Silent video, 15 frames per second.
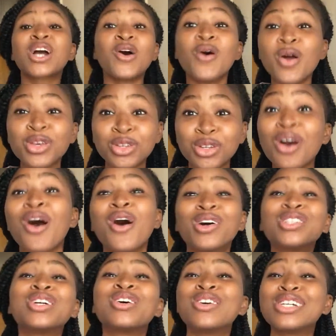Oh, you know,
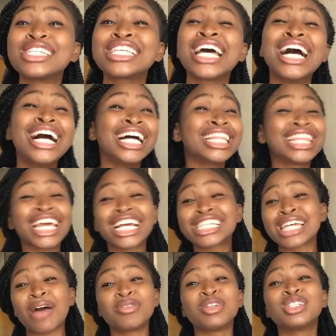all those things
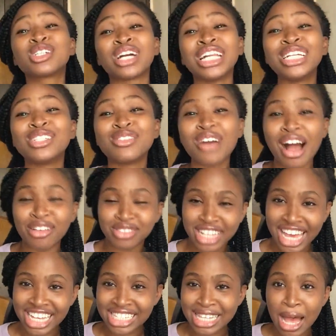I usually do after
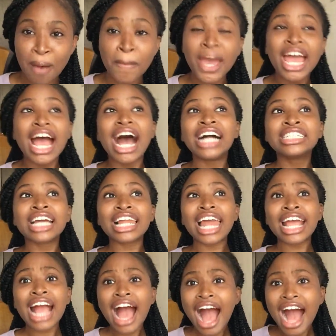exam, and they're
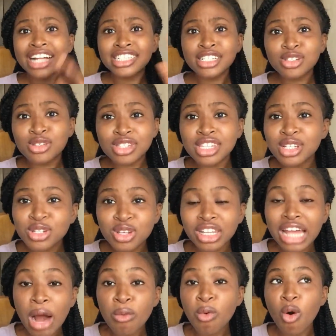like, did you see this
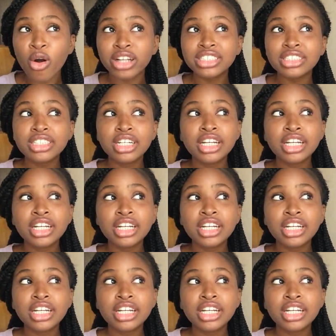other one?